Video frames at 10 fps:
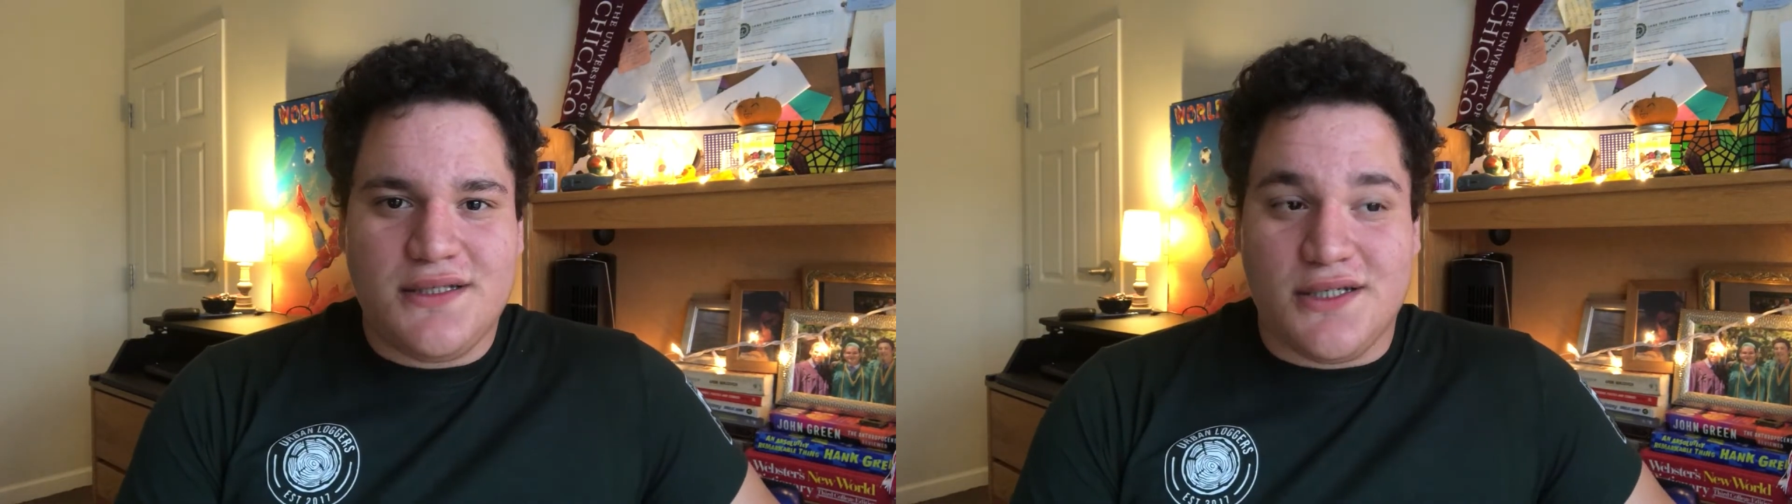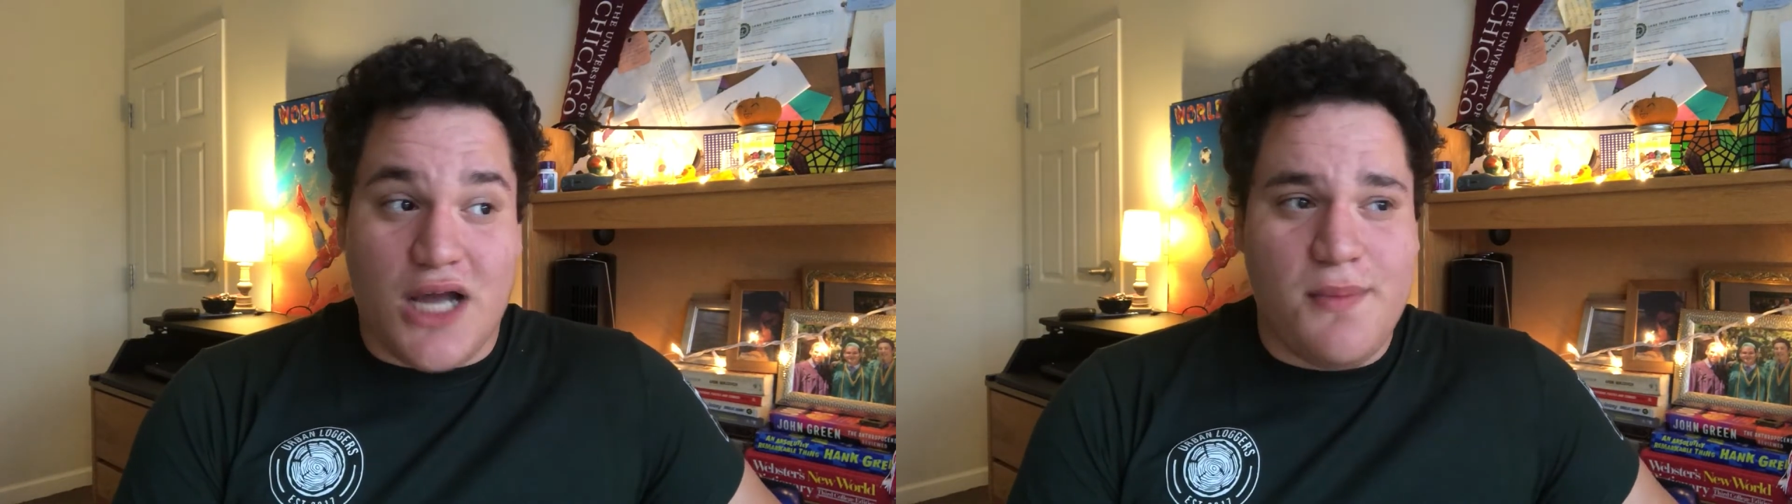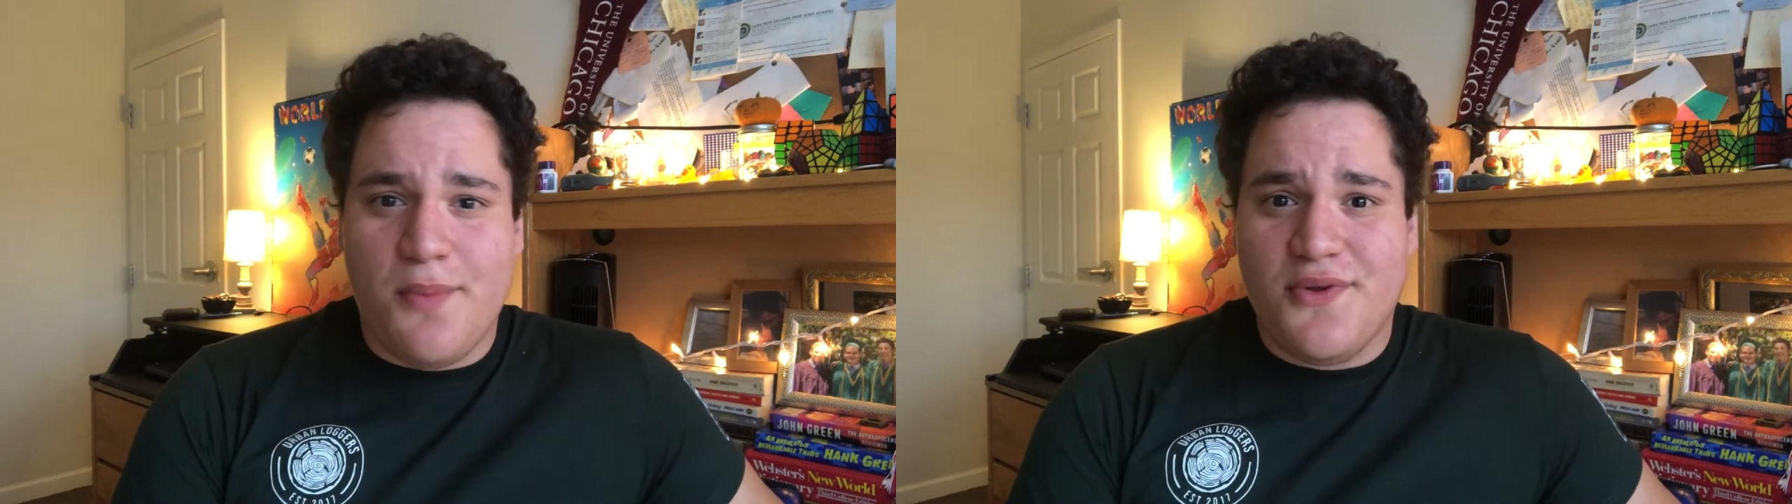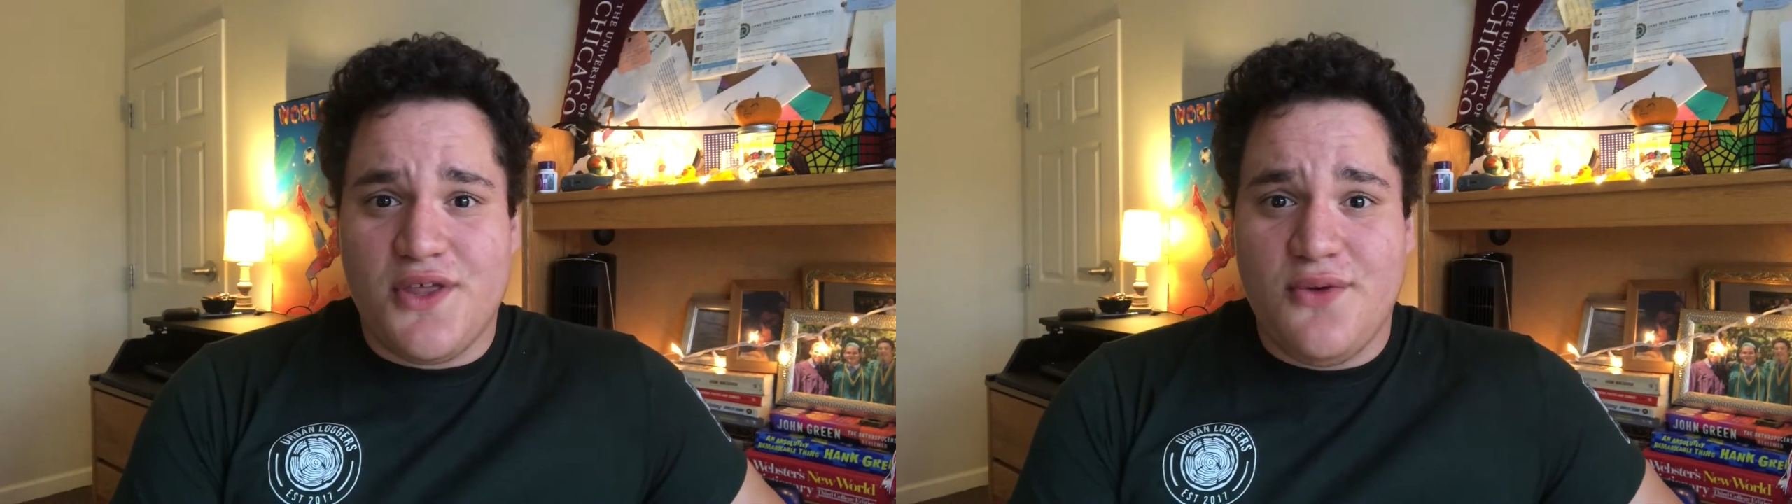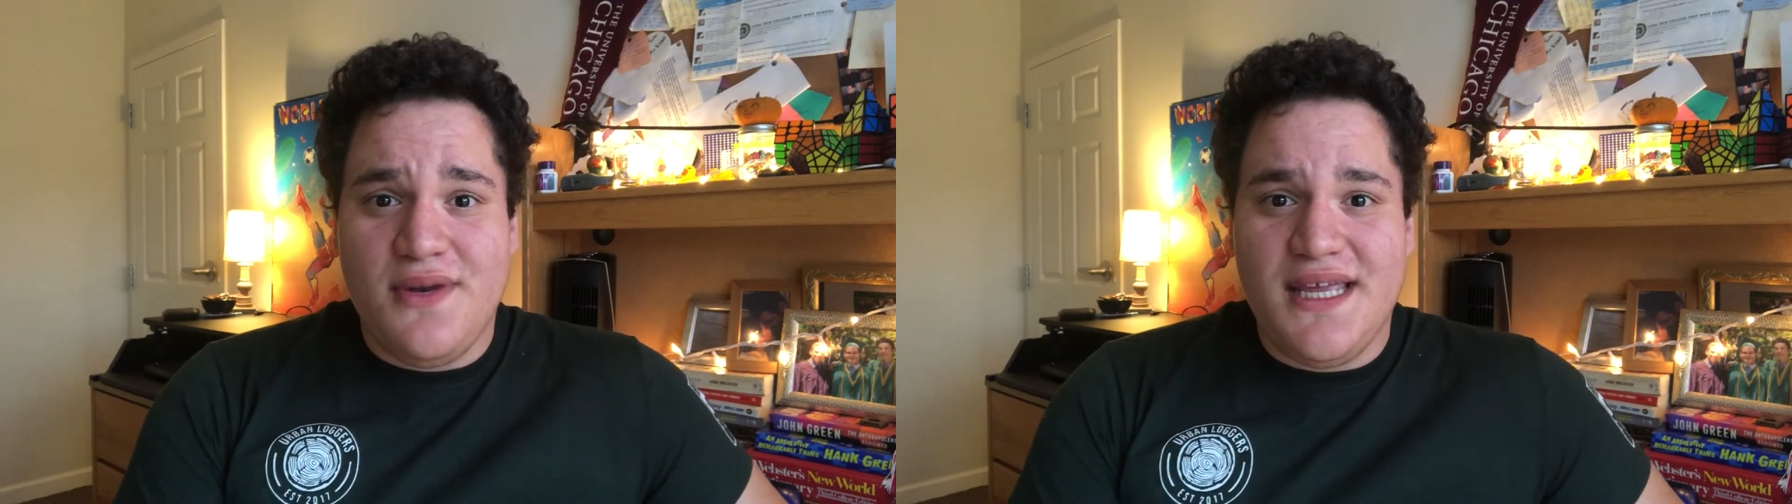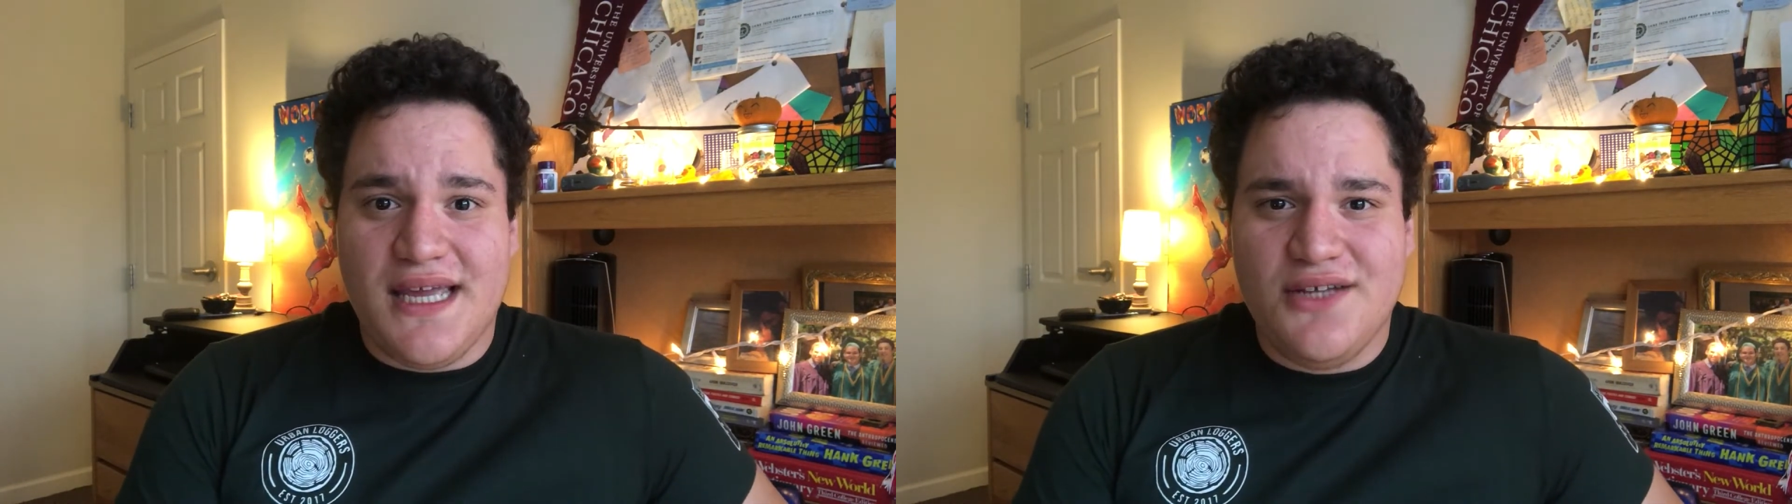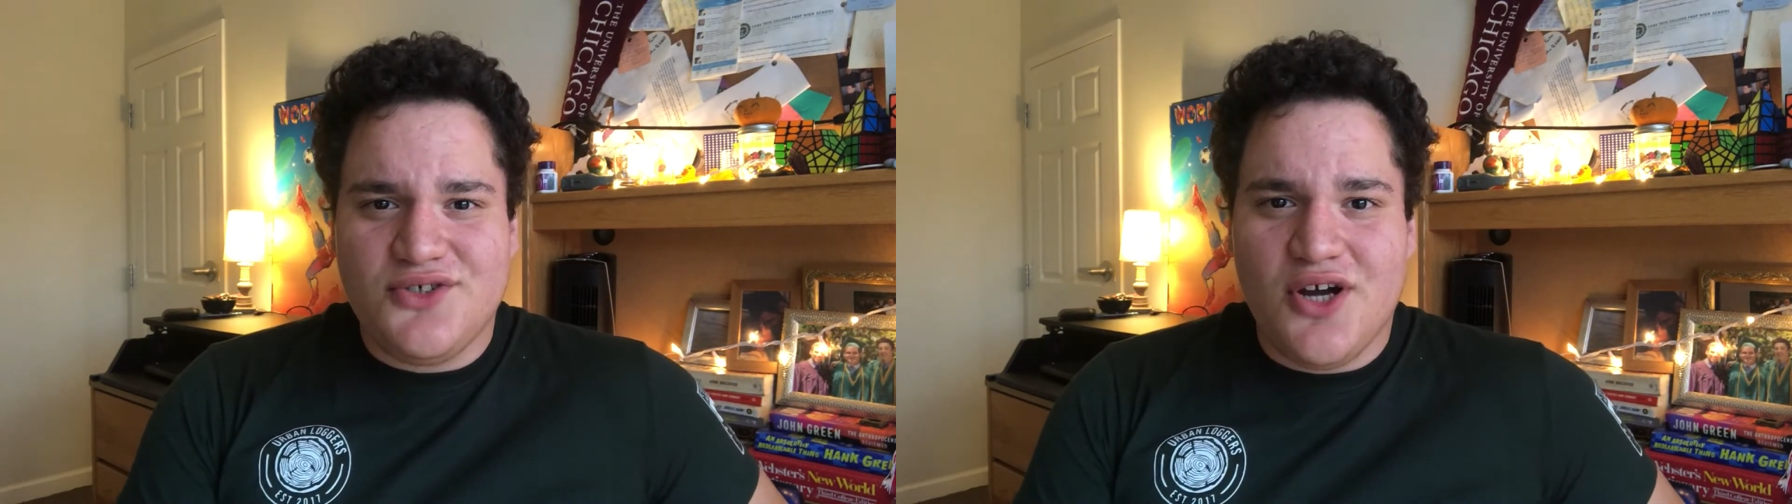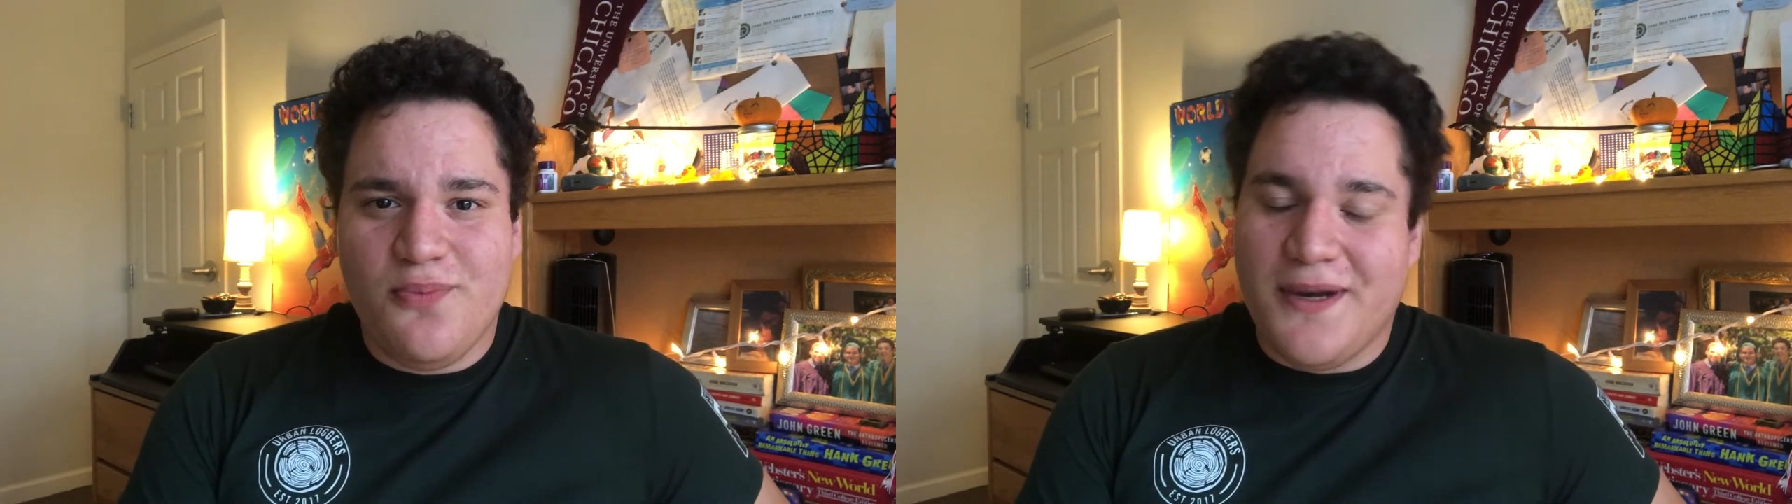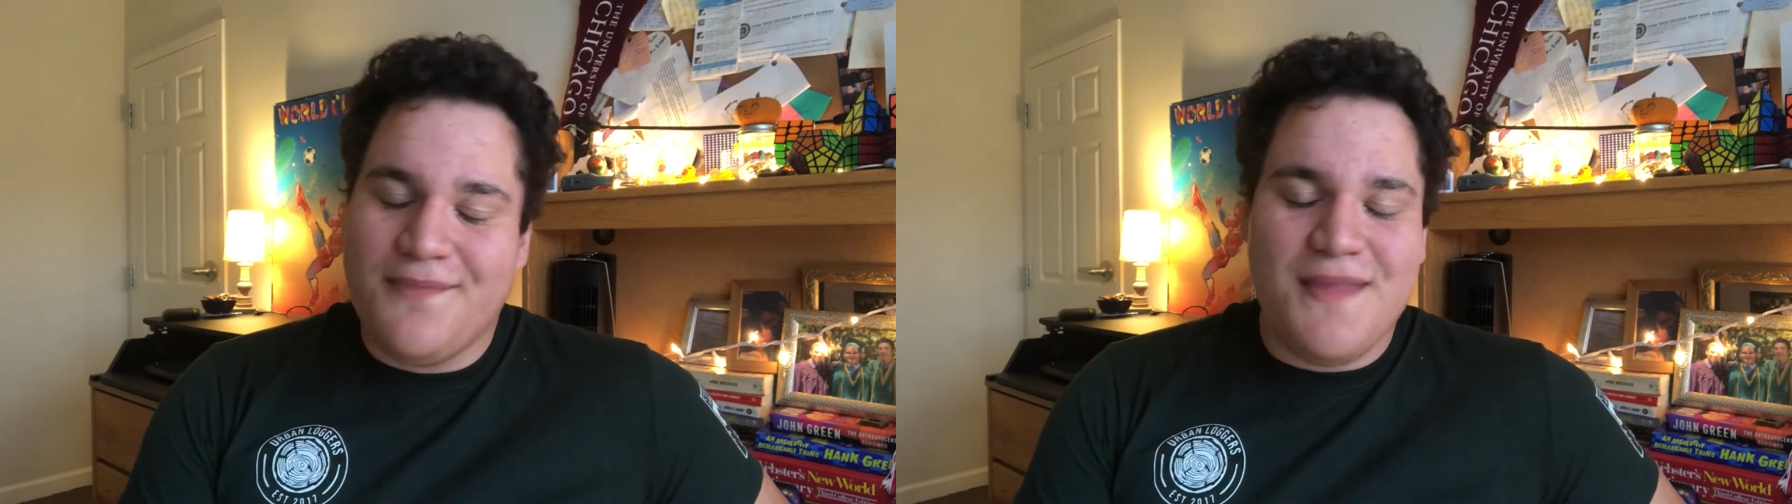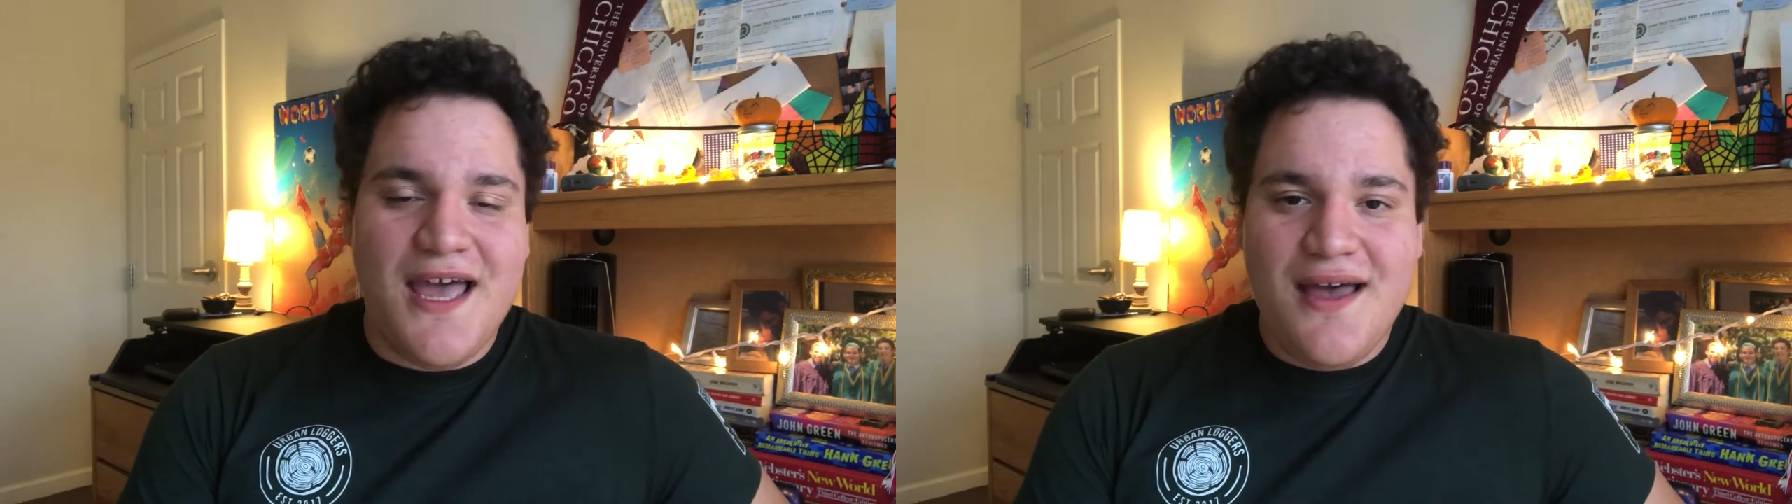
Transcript: to come up with a unique intro, but